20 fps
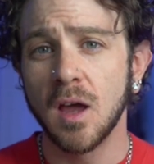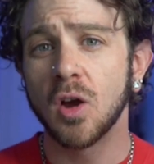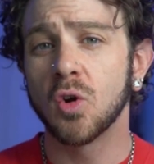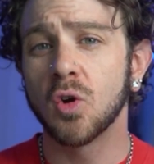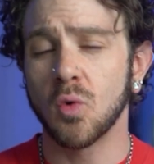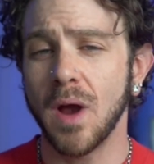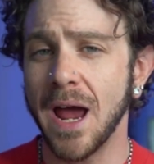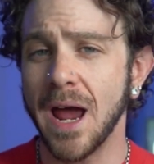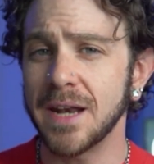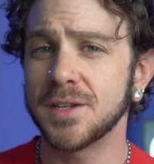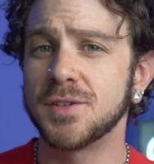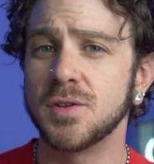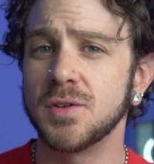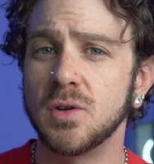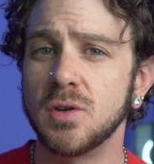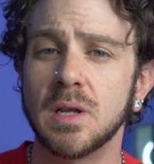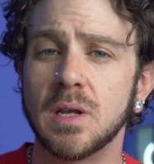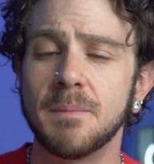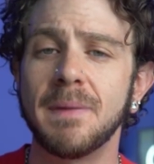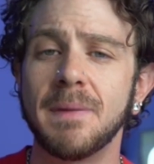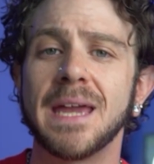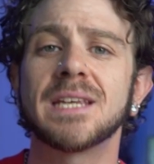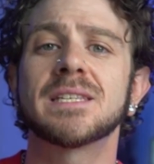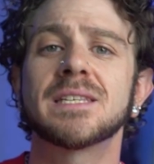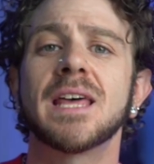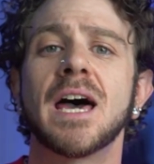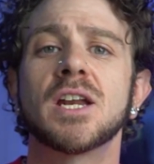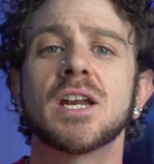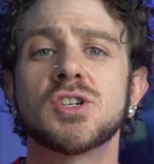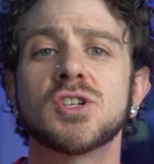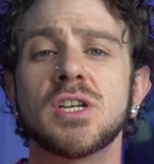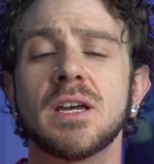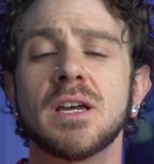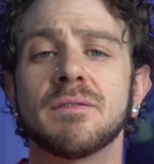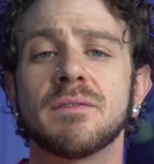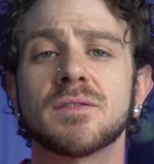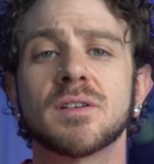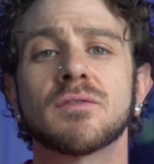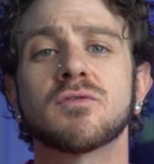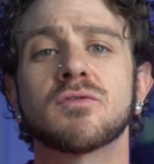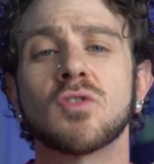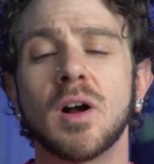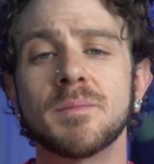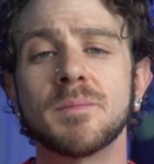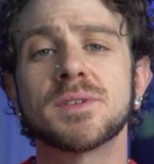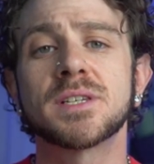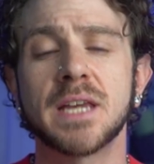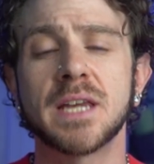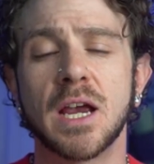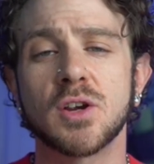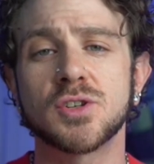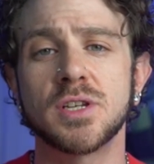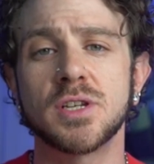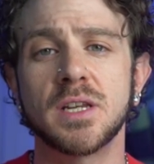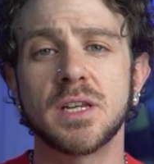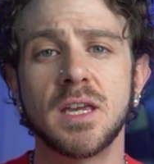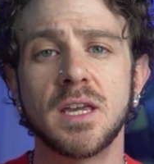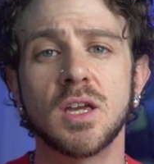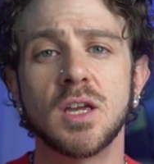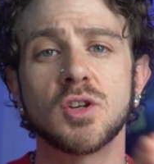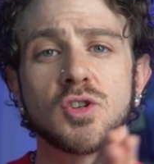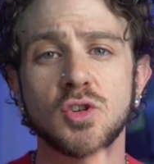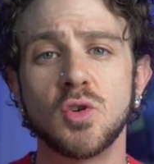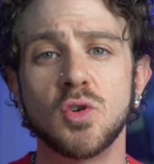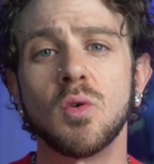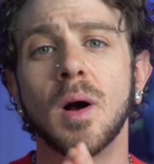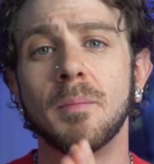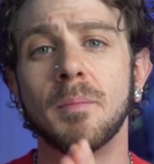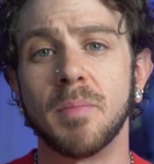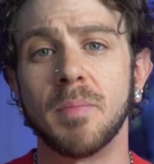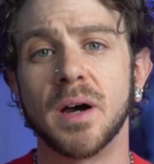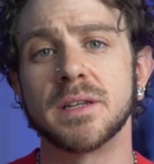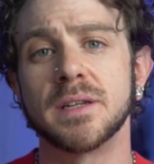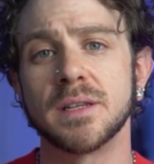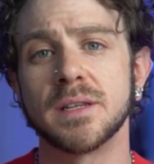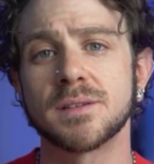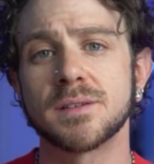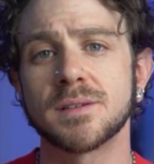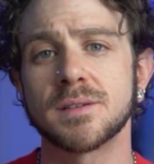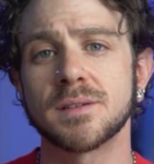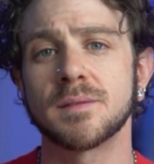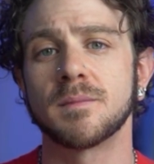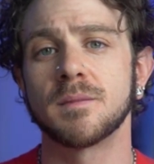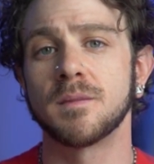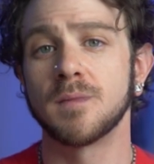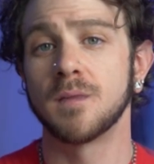Gratitude makes that shift from scarcity to abundance.